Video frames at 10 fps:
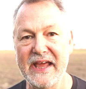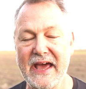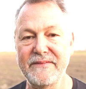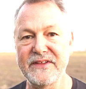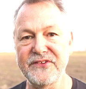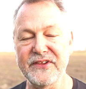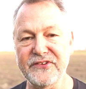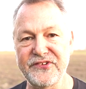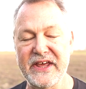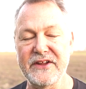had the
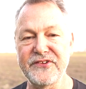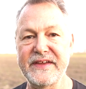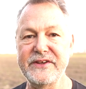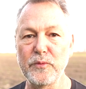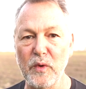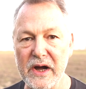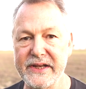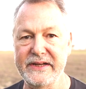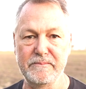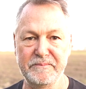success that you
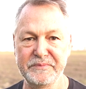wanted.